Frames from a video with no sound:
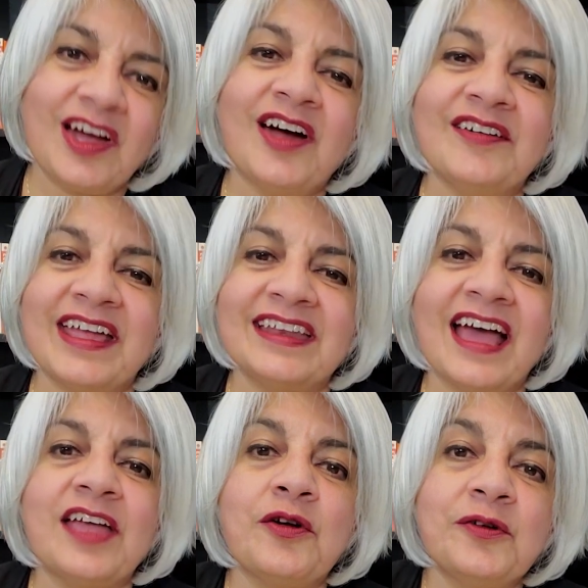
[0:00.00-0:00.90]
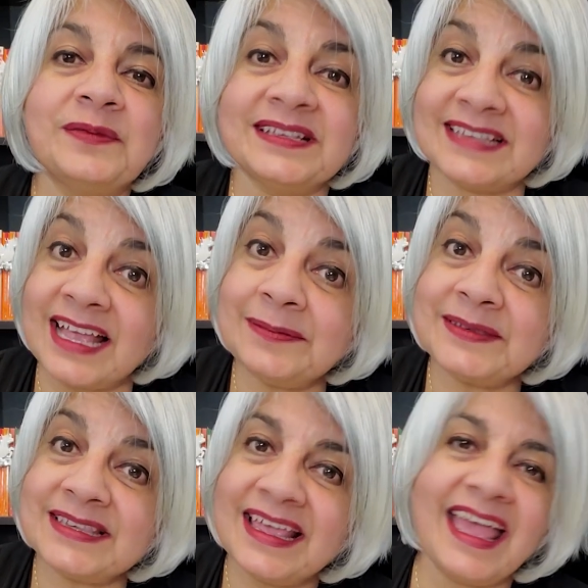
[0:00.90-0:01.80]
All right, I hope this
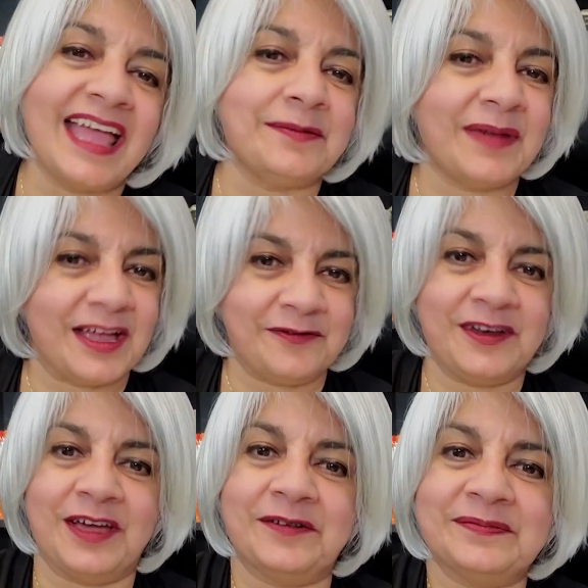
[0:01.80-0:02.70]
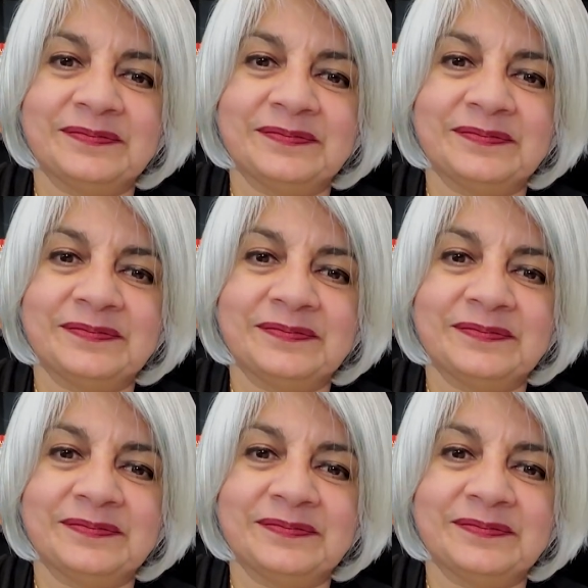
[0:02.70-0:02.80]
helps and bye for now.